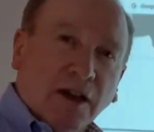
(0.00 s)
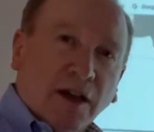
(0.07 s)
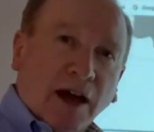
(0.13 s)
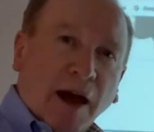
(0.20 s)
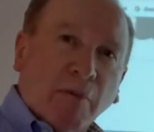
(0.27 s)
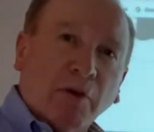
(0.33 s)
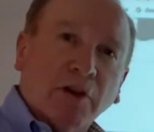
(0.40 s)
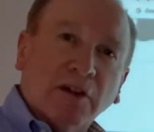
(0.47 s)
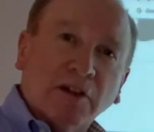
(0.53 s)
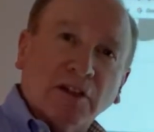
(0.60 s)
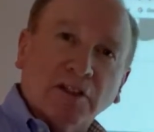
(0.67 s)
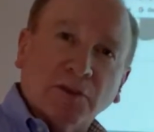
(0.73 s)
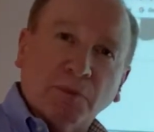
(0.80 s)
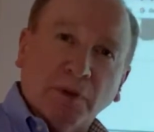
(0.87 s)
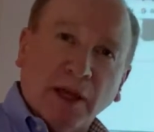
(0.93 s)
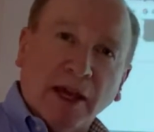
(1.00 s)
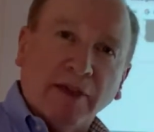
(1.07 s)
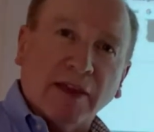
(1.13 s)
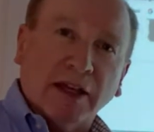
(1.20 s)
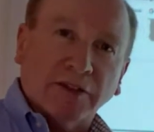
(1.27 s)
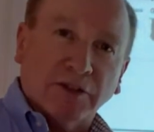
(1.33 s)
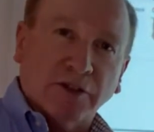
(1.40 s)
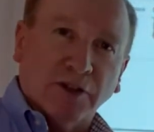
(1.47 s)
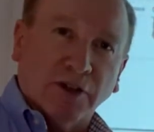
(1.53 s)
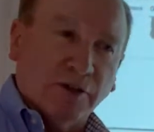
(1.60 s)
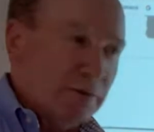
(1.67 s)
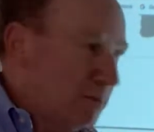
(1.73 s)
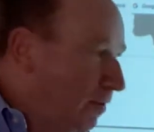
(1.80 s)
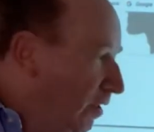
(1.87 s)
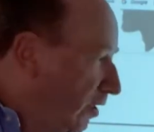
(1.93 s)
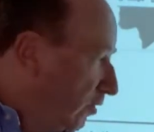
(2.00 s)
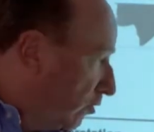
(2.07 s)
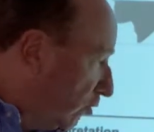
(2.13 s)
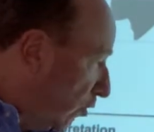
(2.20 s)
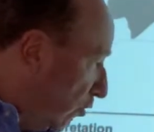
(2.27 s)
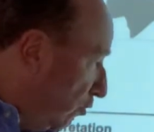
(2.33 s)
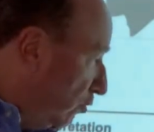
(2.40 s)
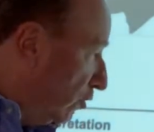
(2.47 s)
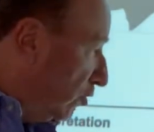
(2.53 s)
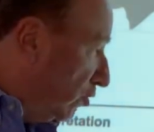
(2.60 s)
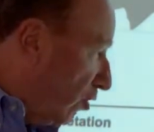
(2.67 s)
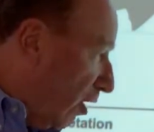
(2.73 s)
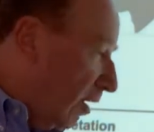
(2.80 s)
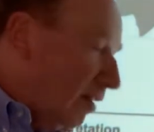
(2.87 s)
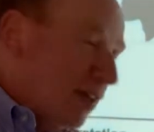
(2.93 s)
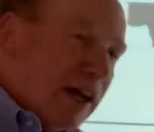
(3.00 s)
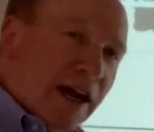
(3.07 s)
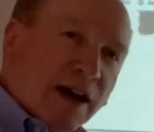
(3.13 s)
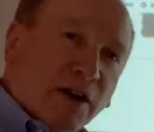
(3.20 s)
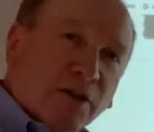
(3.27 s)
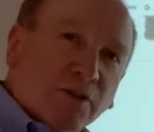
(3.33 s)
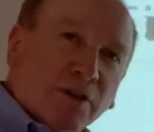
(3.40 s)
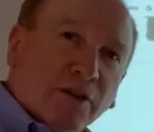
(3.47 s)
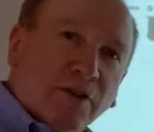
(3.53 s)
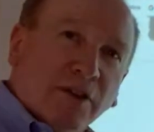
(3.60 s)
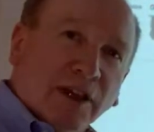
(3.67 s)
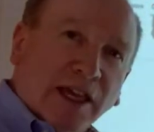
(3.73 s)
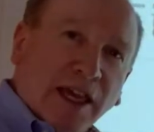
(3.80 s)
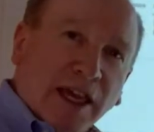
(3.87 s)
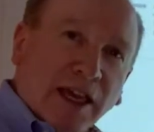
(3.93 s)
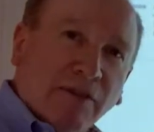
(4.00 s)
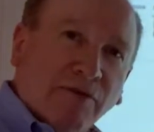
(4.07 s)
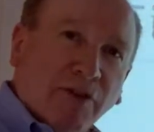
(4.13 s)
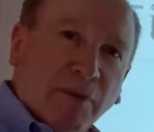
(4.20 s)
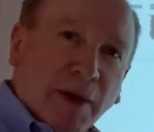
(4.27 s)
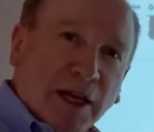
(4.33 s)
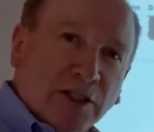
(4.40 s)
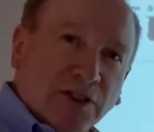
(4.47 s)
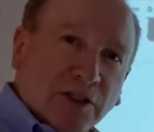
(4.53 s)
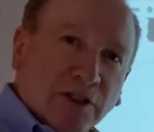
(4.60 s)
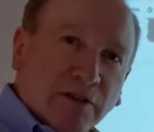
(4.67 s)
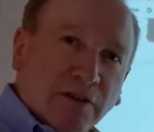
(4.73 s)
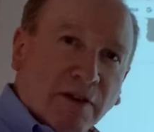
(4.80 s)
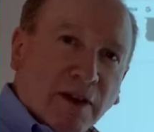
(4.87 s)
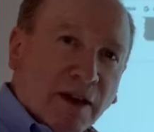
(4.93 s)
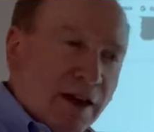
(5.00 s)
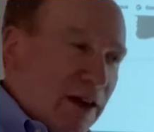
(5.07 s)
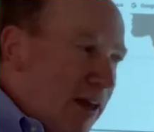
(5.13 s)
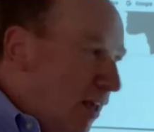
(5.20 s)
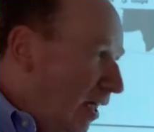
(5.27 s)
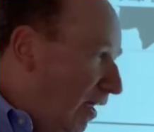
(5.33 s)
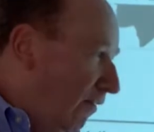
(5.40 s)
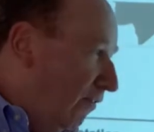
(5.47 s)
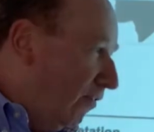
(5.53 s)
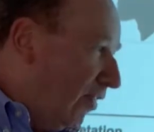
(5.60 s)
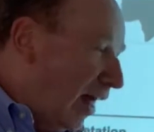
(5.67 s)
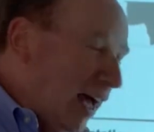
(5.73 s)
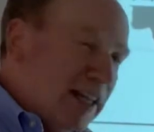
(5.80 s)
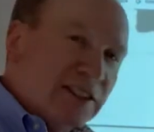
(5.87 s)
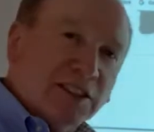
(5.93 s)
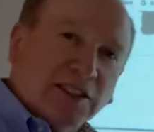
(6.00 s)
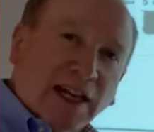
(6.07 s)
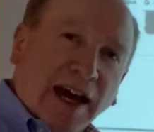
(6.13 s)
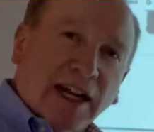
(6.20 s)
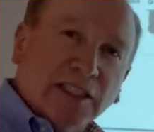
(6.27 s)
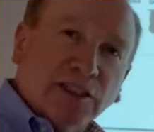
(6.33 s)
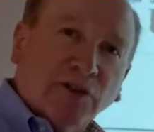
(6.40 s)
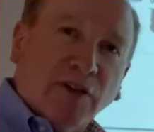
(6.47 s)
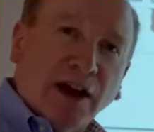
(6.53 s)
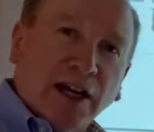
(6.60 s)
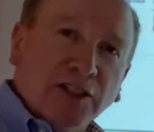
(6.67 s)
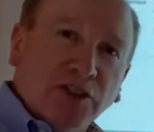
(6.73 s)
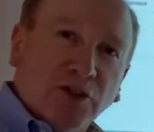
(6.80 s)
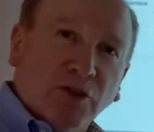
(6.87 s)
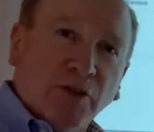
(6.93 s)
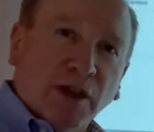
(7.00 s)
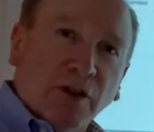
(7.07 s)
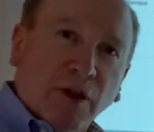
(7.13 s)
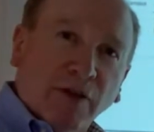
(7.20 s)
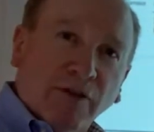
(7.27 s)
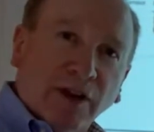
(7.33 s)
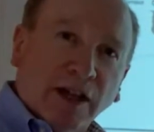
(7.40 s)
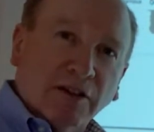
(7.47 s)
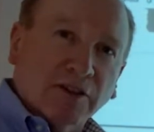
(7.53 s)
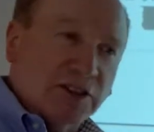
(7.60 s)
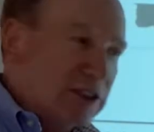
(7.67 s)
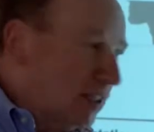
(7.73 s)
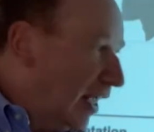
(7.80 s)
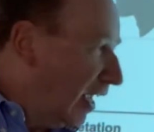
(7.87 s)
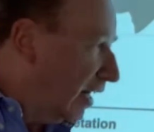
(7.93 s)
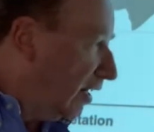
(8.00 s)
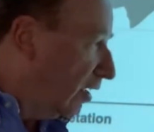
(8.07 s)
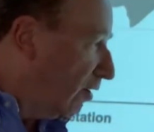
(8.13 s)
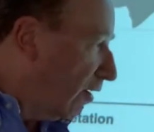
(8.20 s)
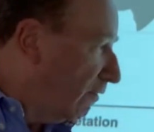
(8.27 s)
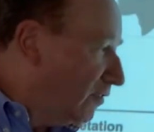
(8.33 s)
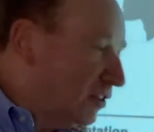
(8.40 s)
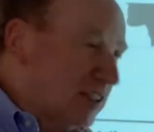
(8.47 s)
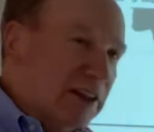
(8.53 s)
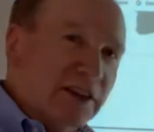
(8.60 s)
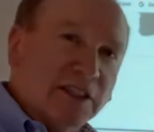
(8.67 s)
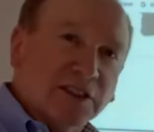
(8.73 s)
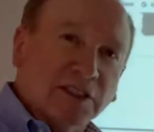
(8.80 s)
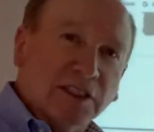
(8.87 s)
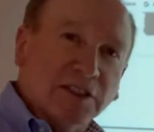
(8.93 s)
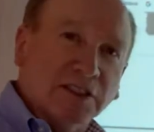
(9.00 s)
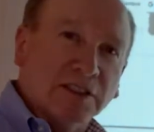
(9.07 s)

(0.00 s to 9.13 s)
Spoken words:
I'm going to explain that to you. So you should jot down the key information. If that satisfies you that you have an understanding of synthesis,